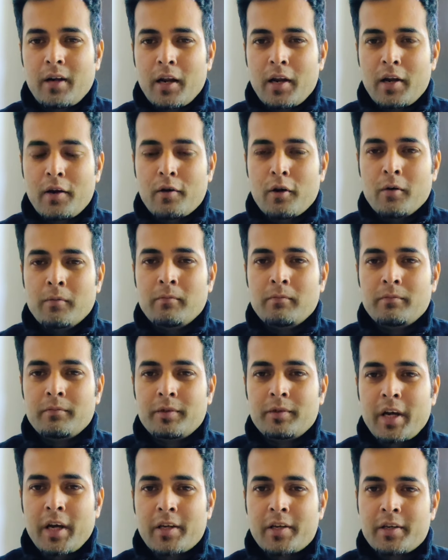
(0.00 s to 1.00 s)
telecom
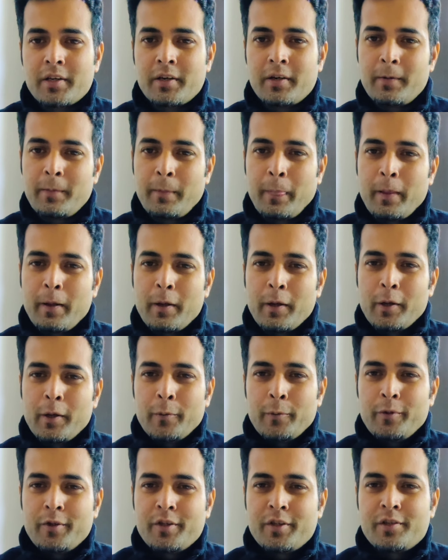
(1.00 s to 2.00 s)
sector,
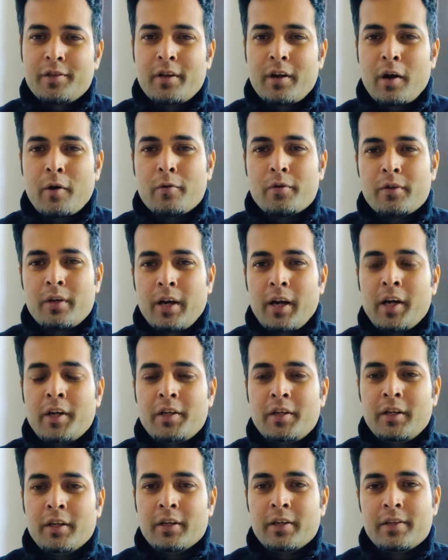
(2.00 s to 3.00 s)
which is in around
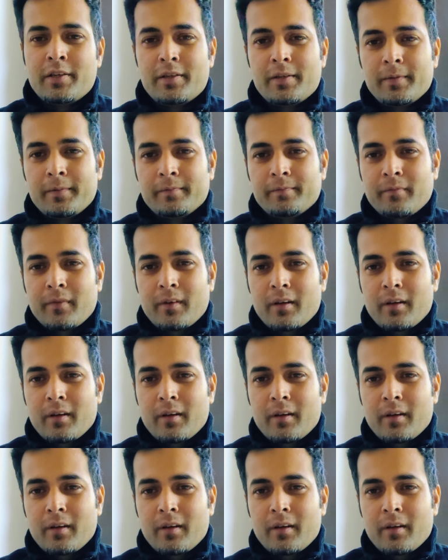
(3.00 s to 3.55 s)
8 years.